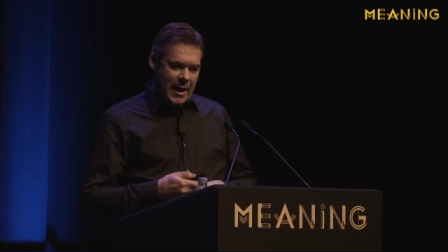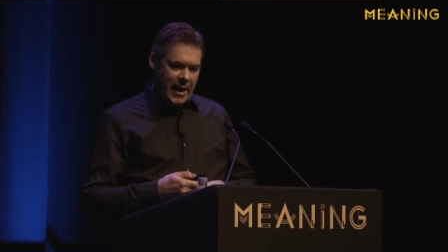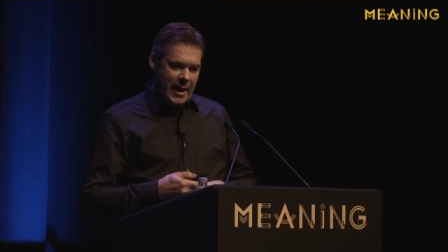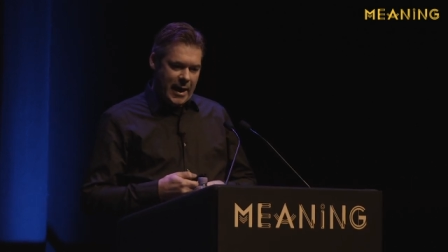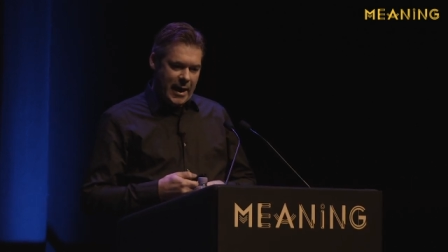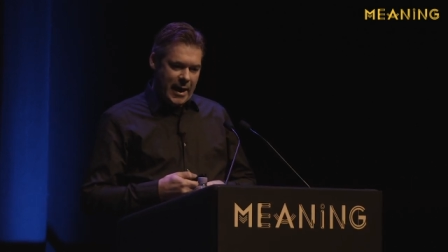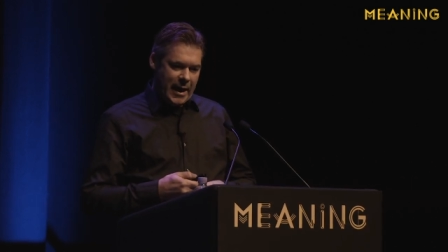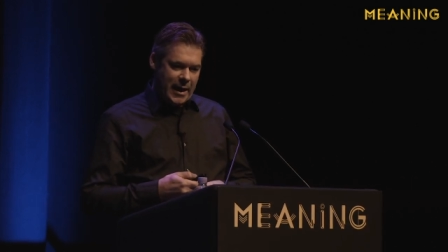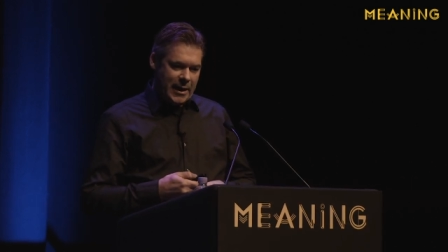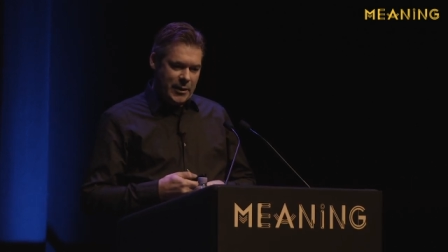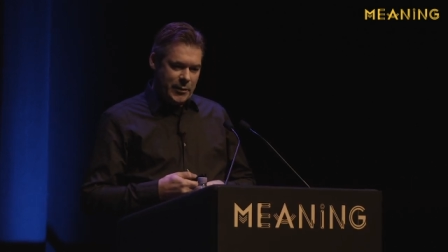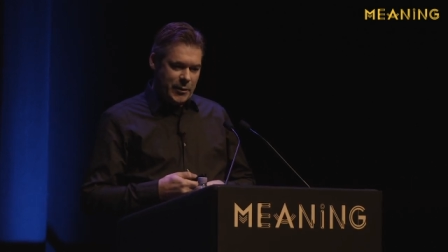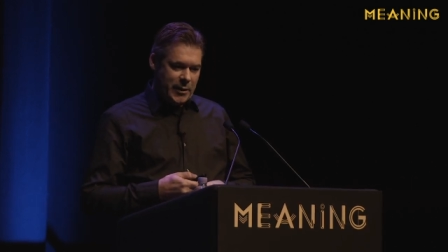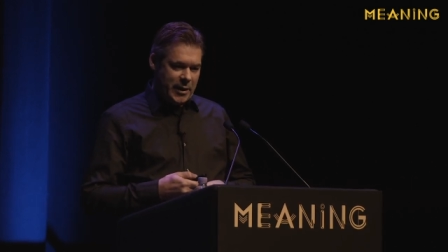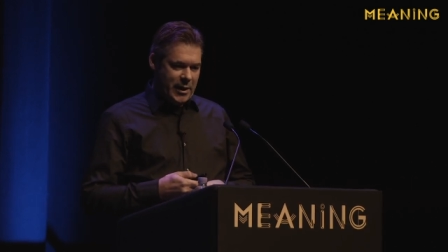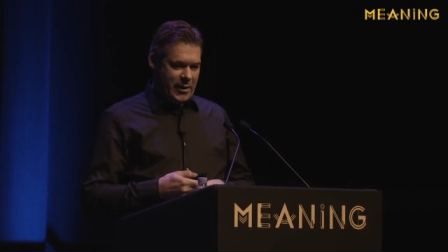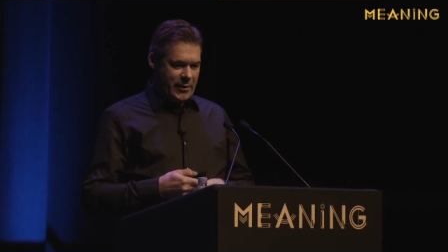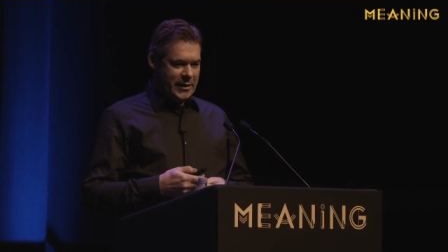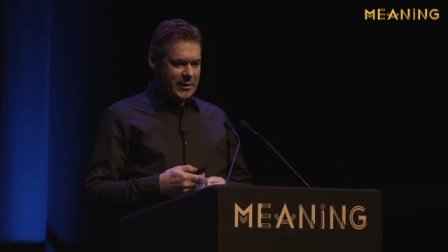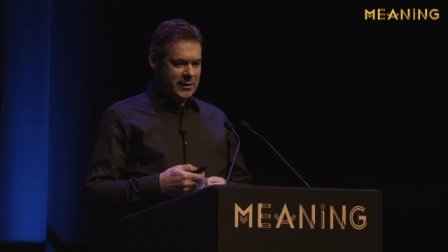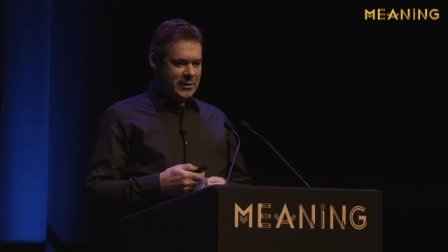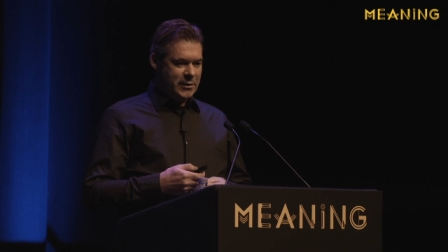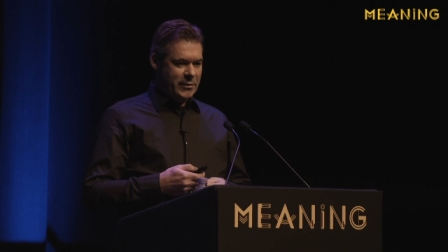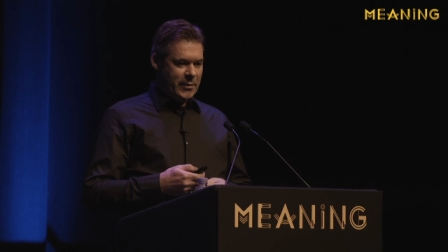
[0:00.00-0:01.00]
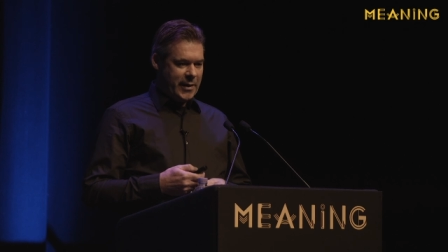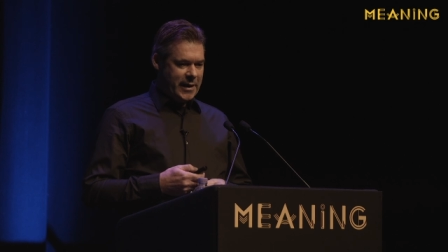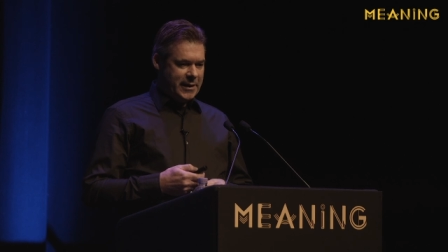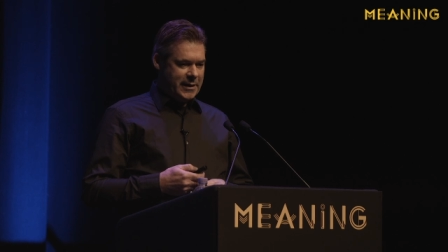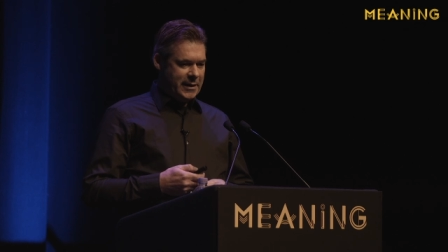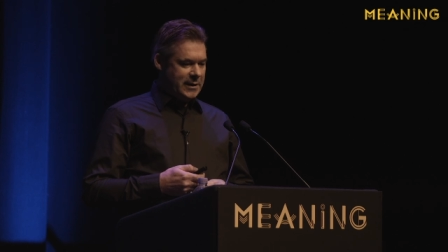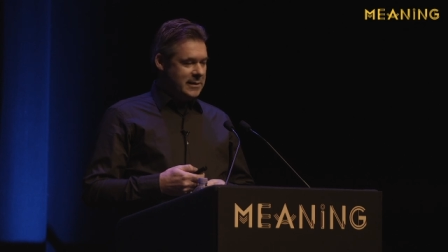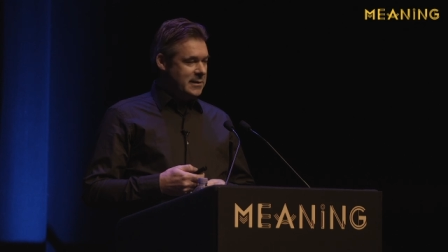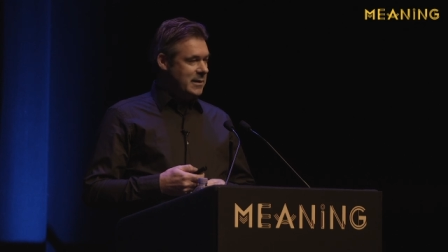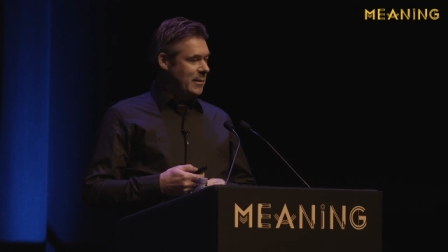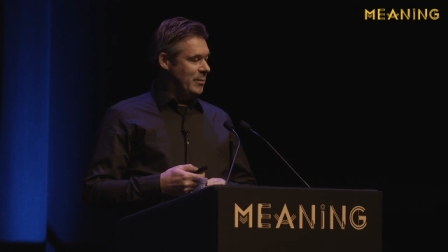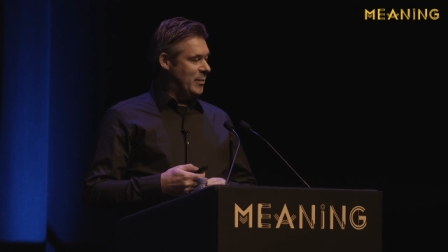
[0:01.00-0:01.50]
And we are
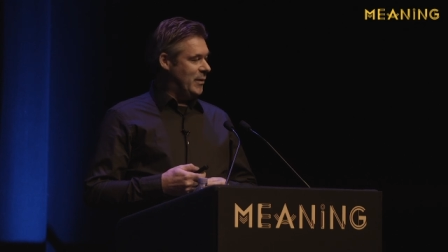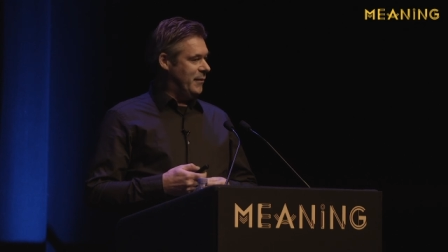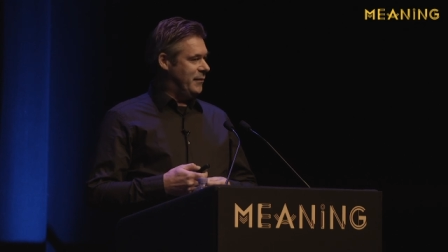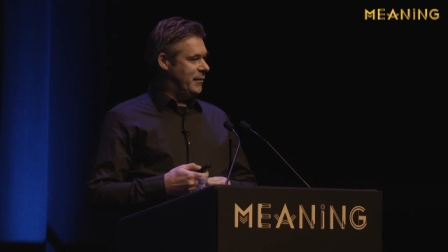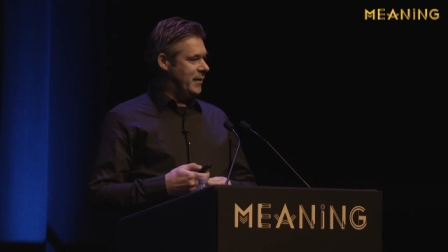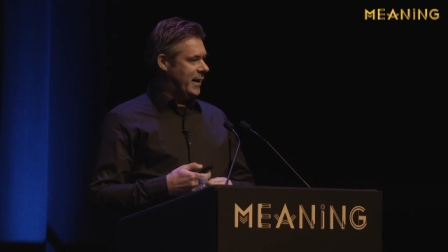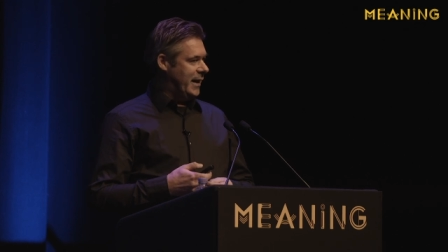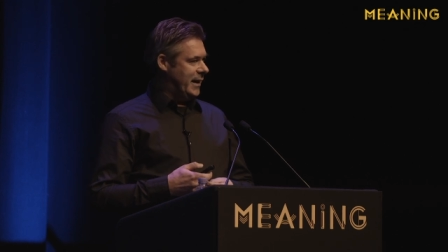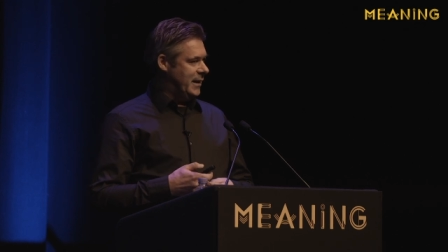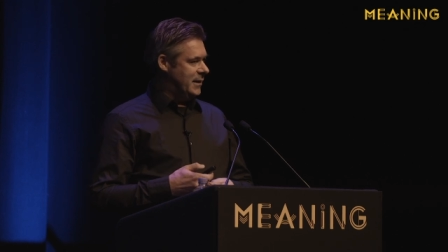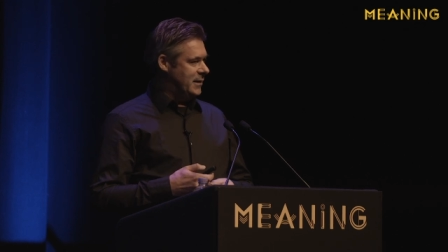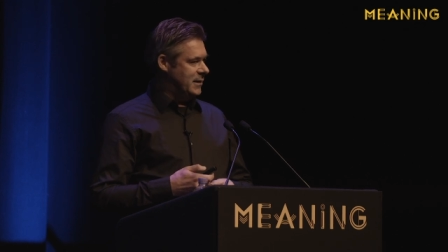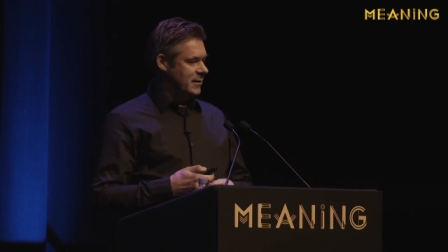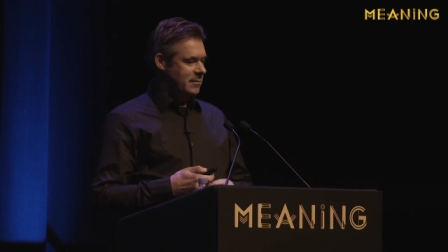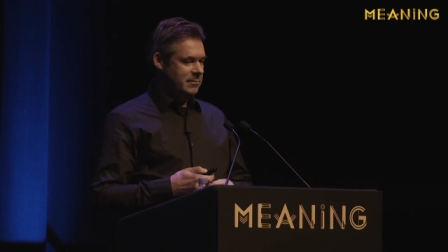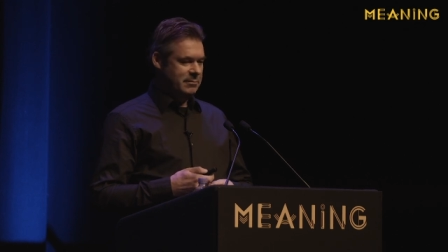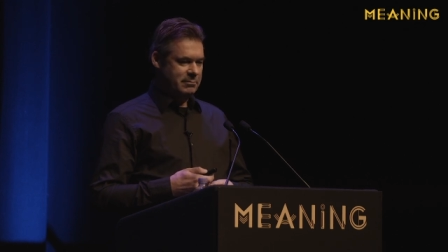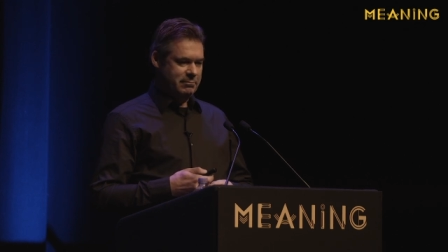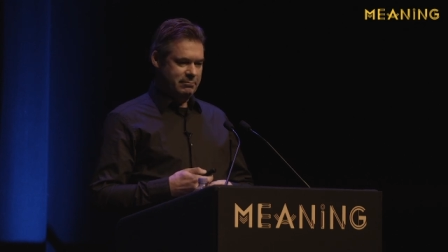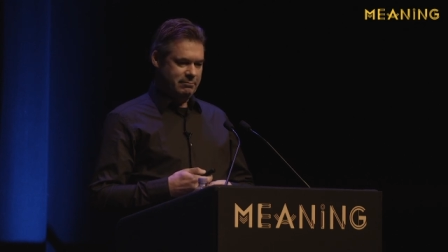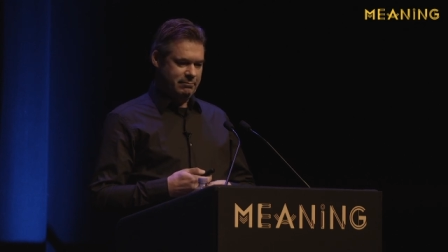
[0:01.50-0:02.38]
integrating simplification.